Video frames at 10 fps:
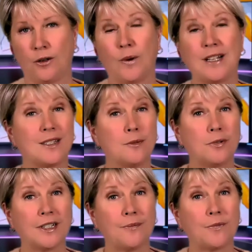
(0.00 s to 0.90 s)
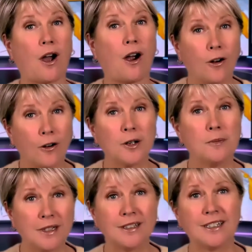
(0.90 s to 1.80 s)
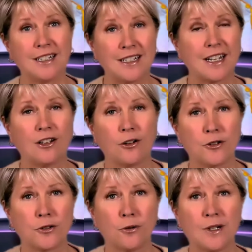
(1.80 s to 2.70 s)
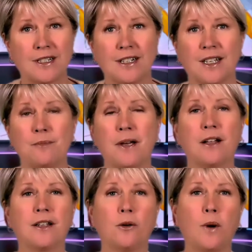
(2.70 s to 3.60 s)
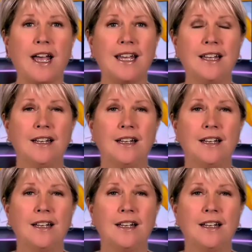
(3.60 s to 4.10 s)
Quite simply, our ability to tell our stories in a compelling way